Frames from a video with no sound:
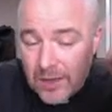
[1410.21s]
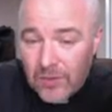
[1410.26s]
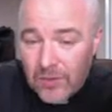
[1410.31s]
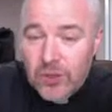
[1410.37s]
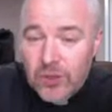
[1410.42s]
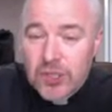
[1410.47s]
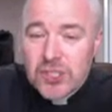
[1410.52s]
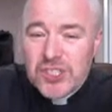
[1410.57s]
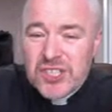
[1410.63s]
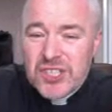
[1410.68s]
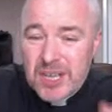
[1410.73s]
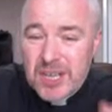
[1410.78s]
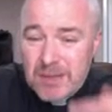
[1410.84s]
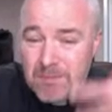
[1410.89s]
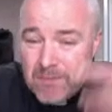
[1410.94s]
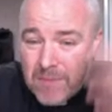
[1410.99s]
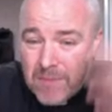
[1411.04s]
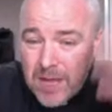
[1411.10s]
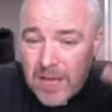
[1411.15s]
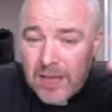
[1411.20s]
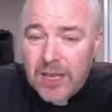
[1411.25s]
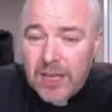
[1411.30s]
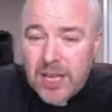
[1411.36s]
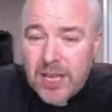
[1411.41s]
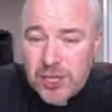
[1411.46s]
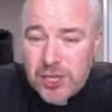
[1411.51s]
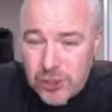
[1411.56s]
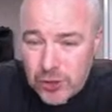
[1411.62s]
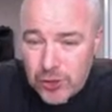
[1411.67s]
the same
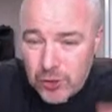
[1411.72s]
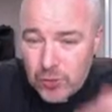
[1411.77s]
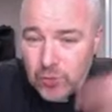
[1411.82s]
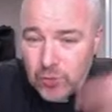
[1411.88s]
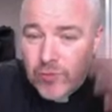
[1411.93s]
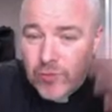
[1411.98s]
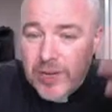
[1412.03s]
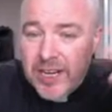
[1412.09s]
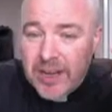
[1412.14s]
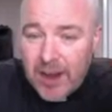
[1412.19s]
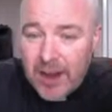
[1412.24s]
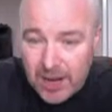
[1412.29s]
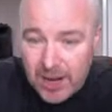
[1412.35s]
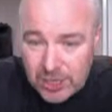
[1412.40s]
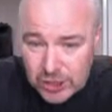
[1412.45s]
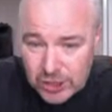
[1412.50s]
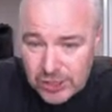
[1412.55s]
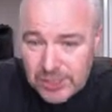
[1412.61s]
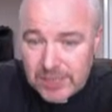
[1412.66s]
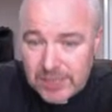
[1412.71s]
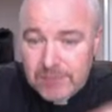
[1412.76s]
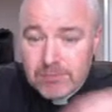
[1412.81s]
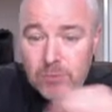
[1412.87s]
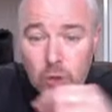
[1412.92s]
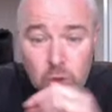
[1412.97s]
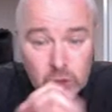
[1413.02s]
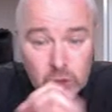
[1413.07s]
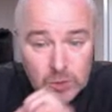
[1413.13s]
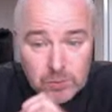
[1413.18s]
issue rehashed in
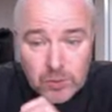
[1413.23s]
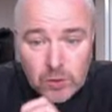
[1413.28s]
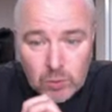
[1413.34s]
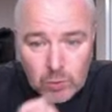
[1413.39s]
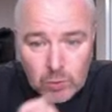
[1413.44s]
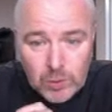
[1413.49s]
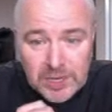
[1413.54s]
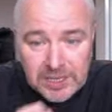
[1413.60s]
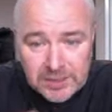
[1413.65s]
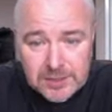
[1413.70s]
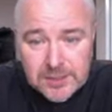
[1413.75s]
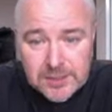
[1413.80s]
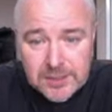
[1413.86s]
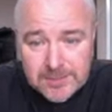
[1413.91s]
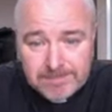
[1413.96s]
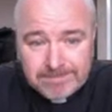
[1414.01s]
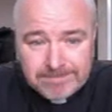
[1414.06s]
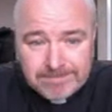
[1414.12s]
multiple ways?